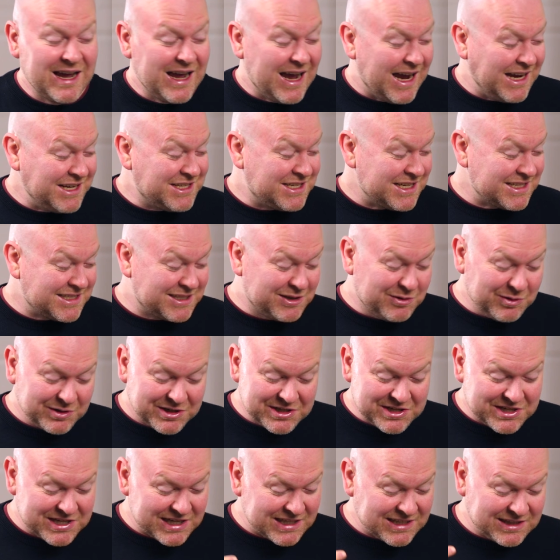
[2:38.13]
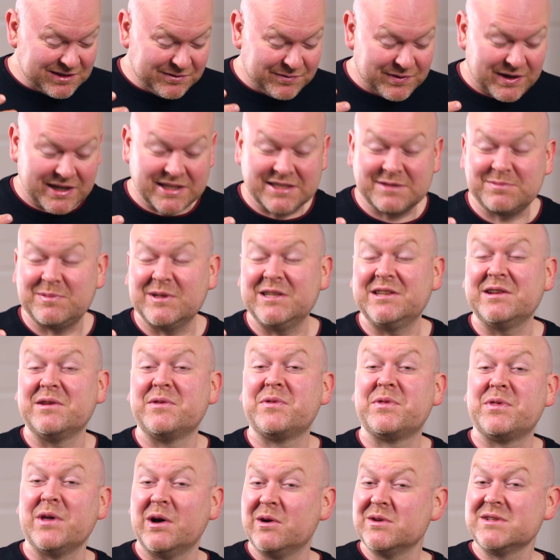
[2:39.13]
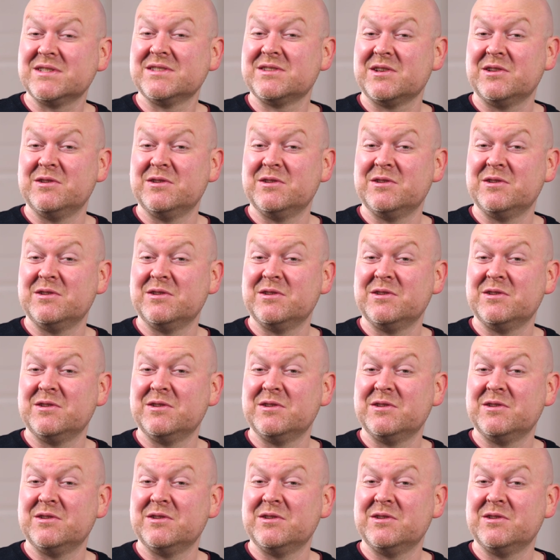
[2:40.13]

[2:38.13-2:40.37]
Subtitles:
I just couldn't justify spending thousands